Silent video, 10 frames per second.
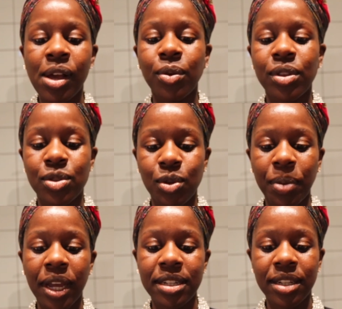with
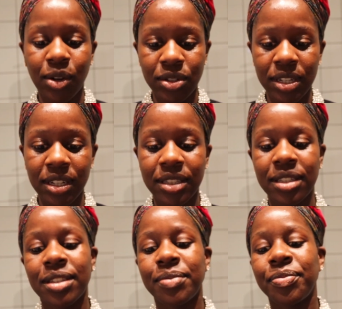super
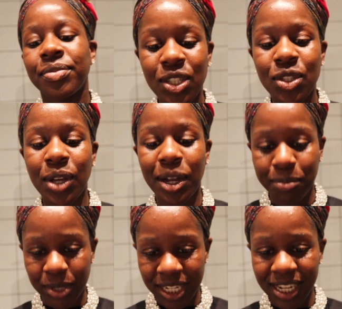antioxidants to help
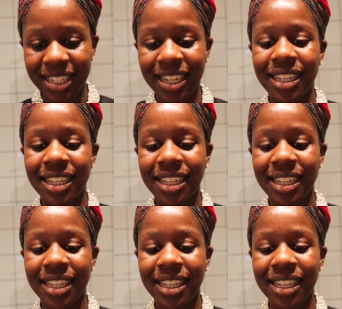protect